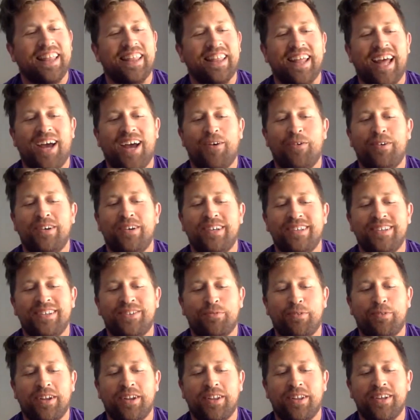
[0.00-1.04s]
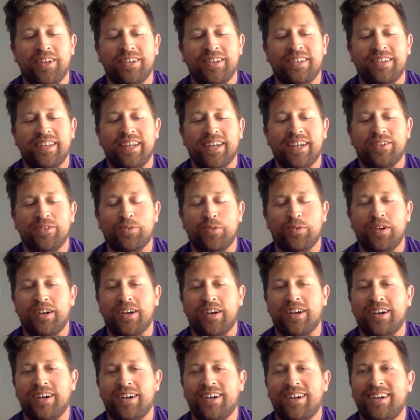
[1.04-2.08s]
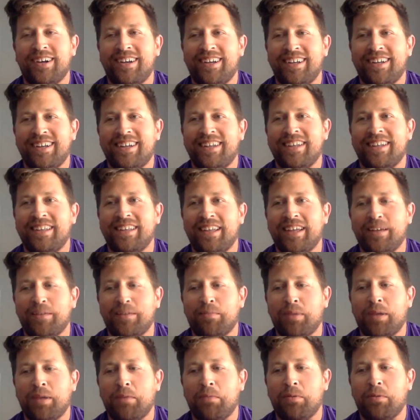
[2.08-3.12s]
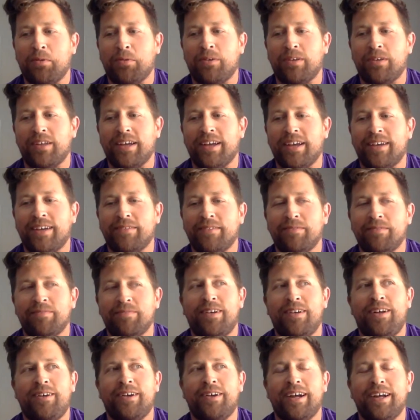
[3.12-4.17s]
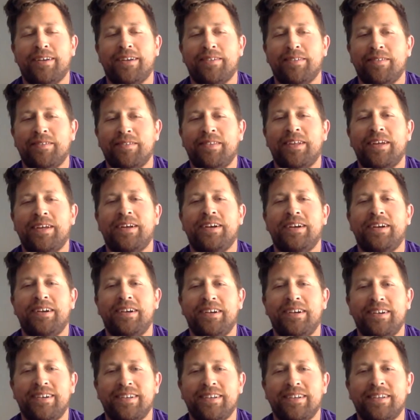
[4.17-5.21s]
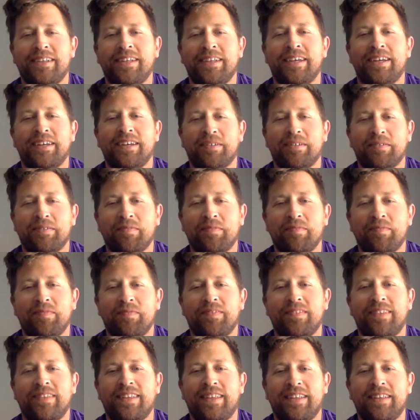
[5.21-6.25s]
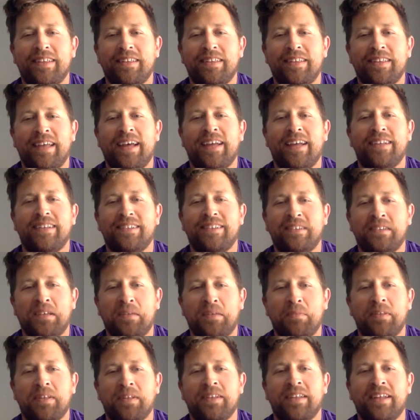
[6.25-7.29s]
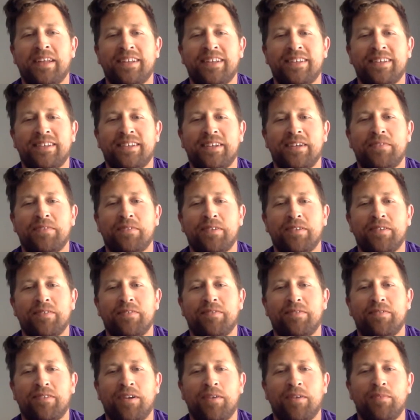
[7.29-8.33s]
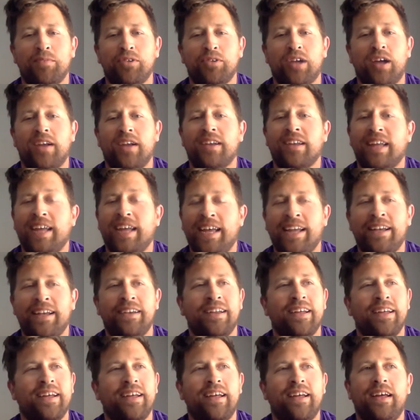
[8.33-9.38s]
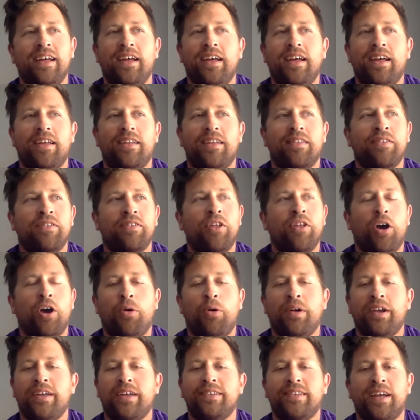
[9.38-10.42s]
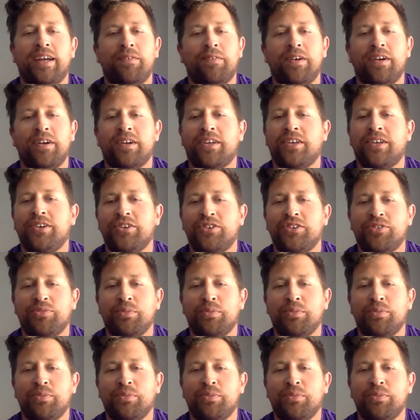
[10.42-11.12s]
that was one of those things where like people were like, all right, they're like, that's something that's different from Sean. And no one has ever accused